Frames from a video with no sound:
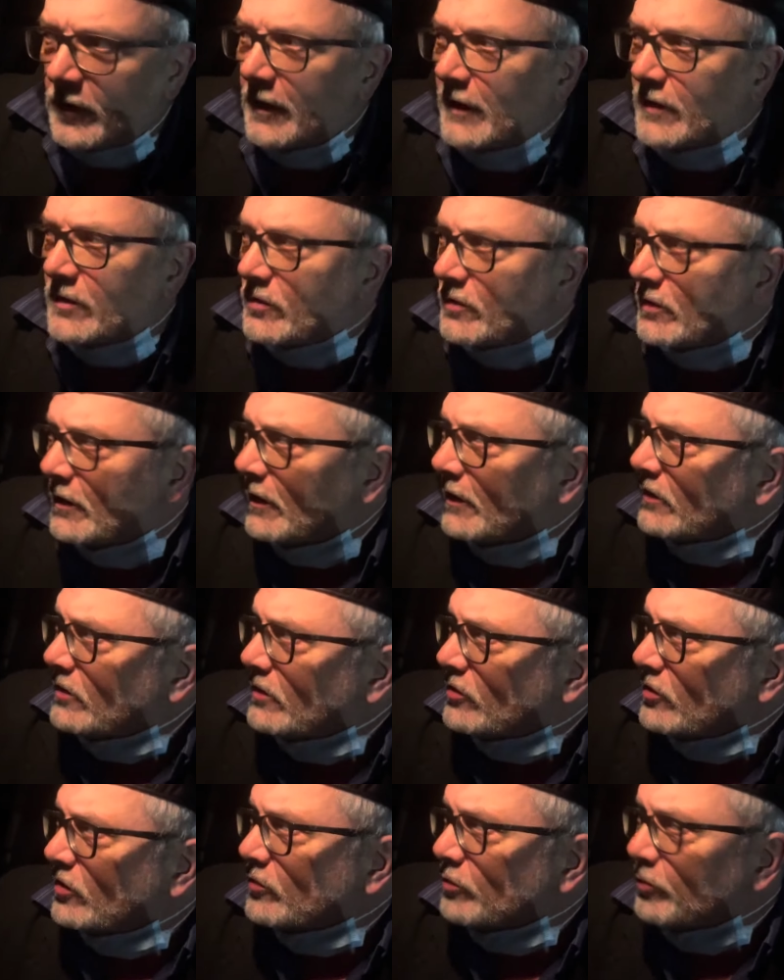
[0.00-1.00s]
It's, it's
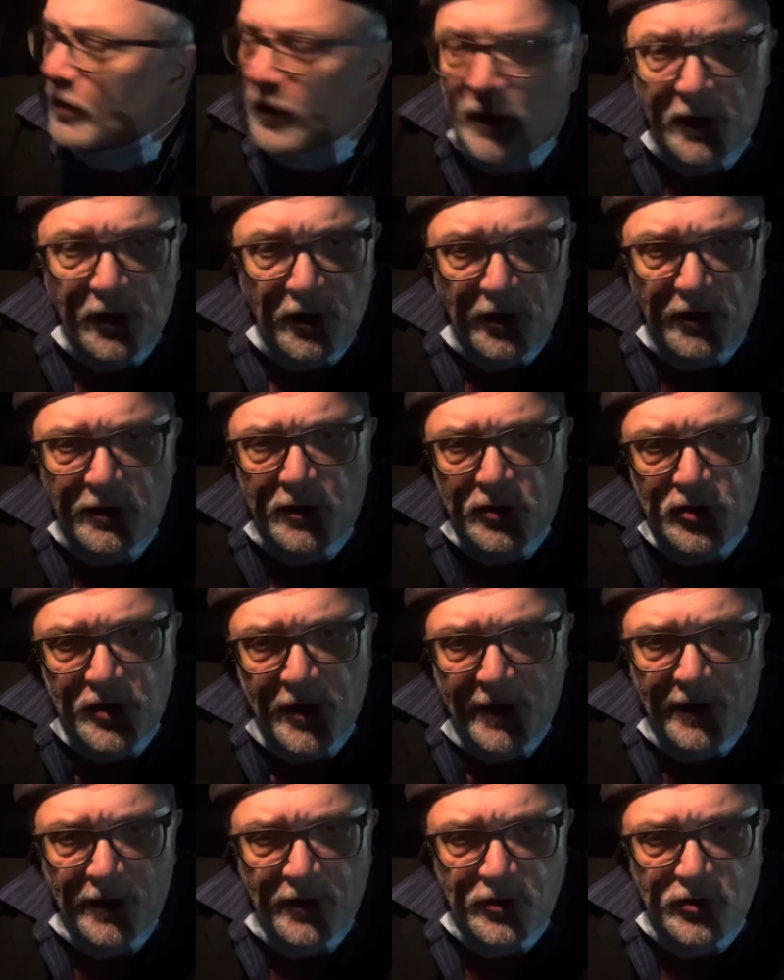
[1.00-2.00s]
just really good to
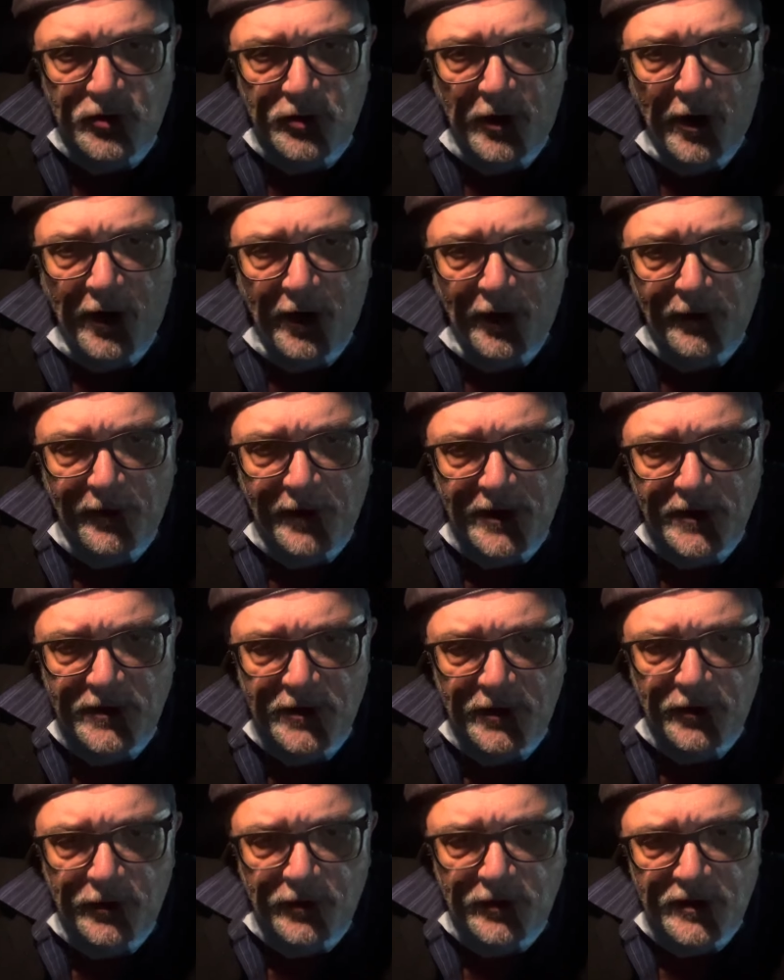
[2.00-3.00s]
challenge your arteries
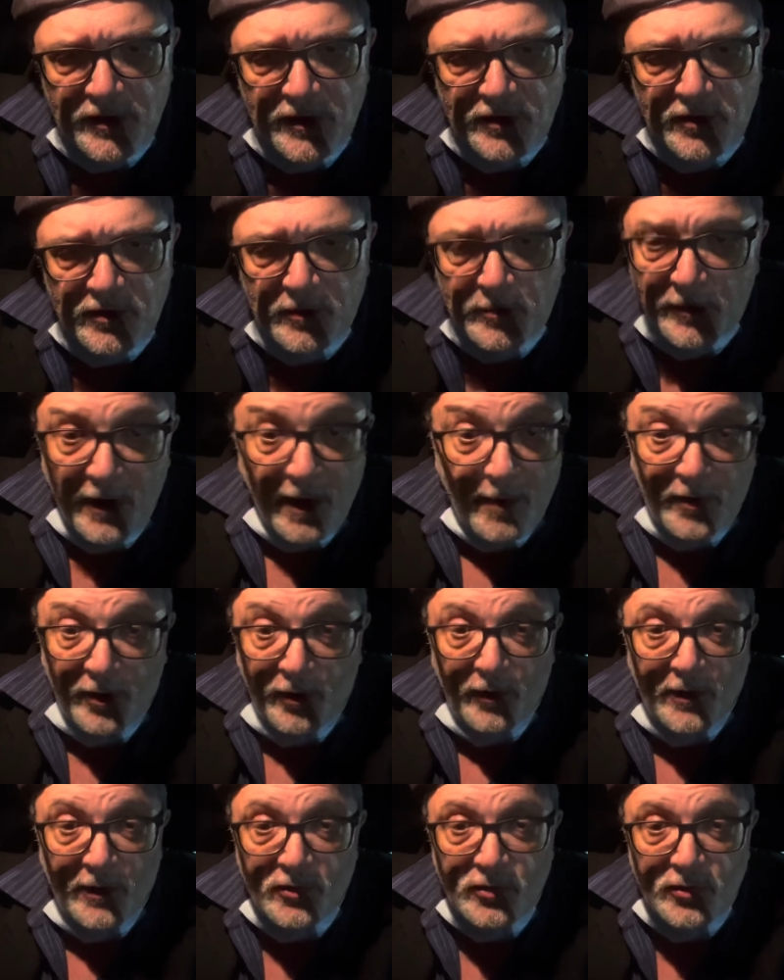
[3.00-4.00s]
and your system. And I'm in
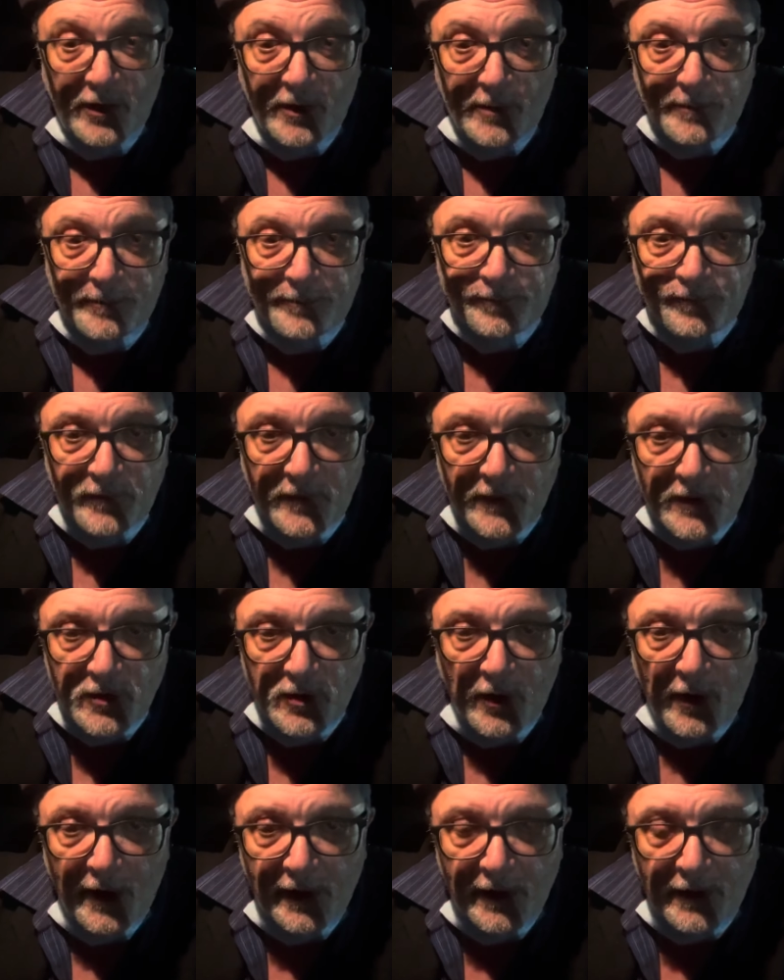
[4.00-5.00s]
great shape.
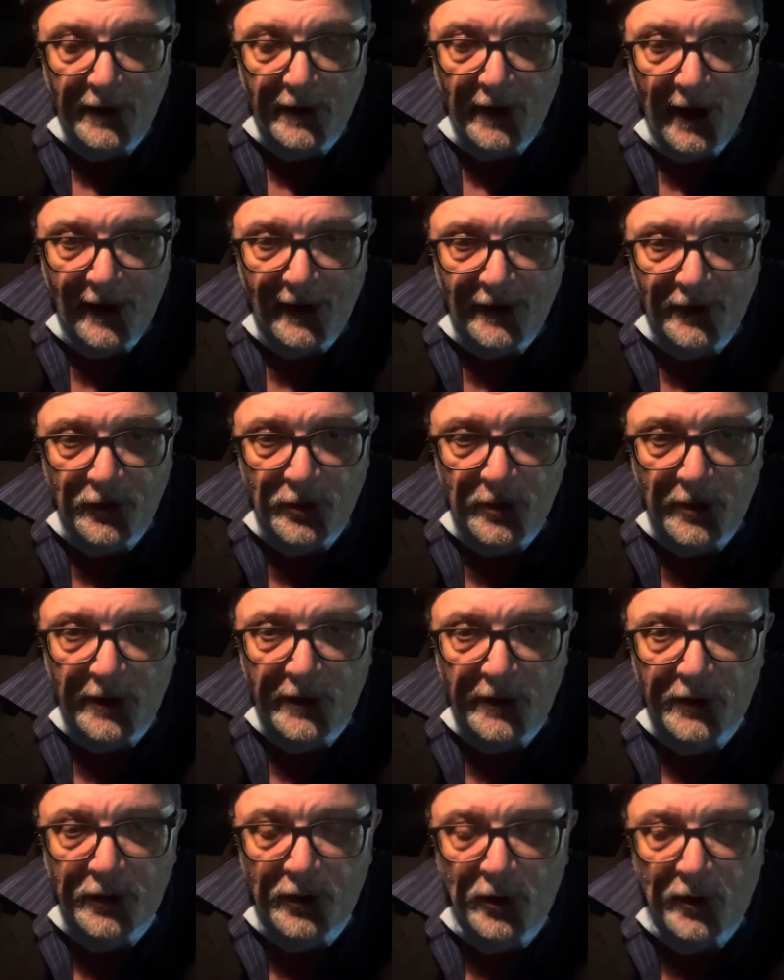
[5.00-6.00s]
So I can, I can do it.
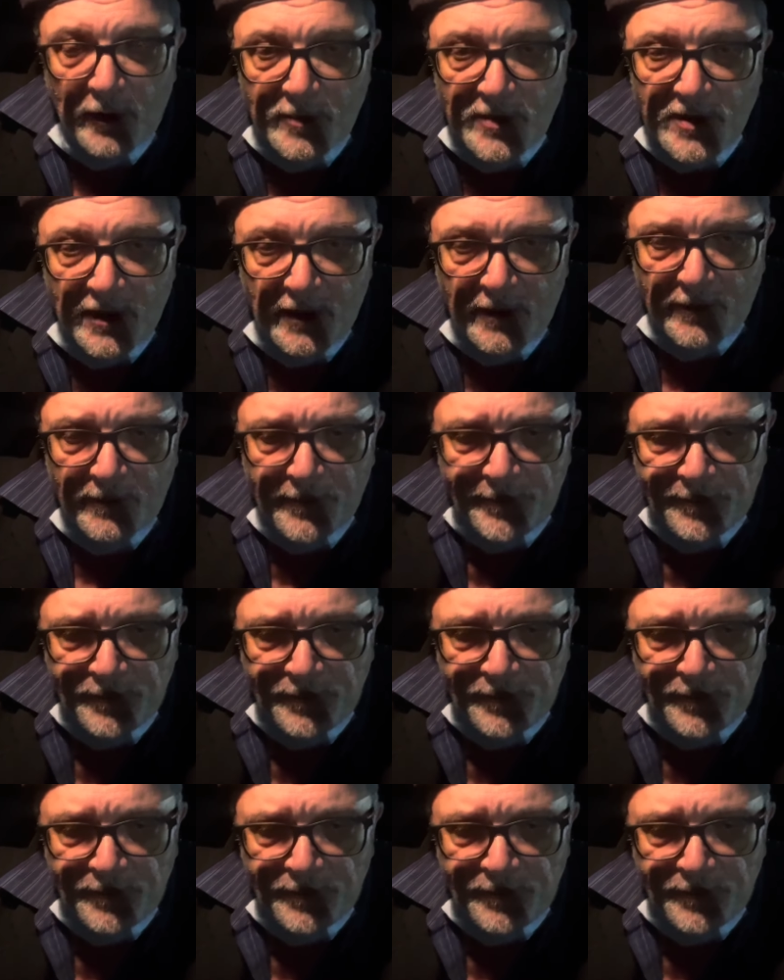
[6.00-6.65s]
You know what I'm saying?